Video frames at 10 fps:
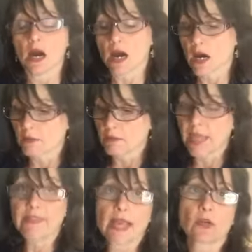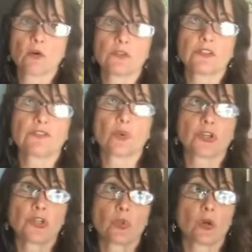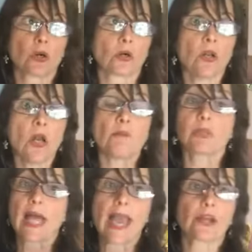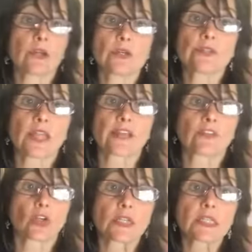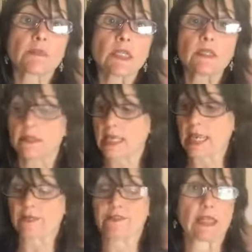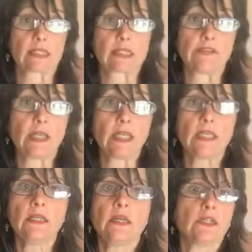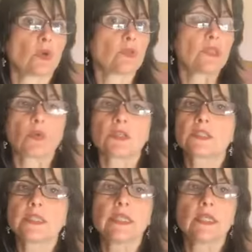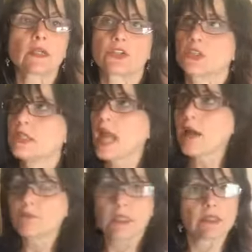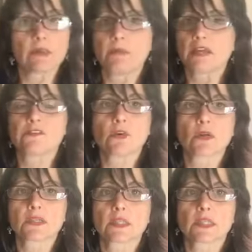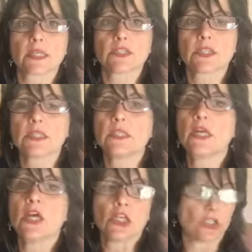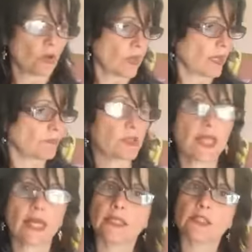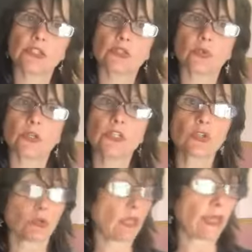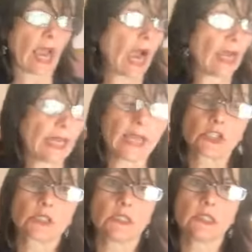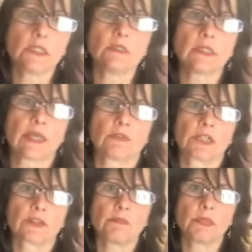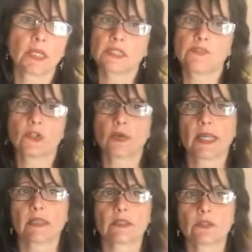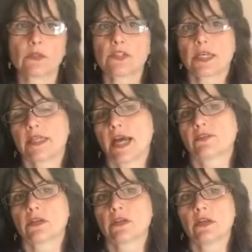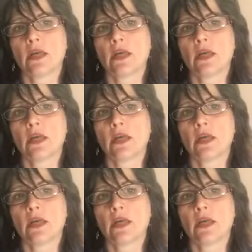And that goes for your platters, like for Christmas and Thanksgiving. It's only once a year. Should not be in the main focus of the kitchen. You go ahead and put that in the storage, or like I actually did get rid of them because even though I had in the storage, I never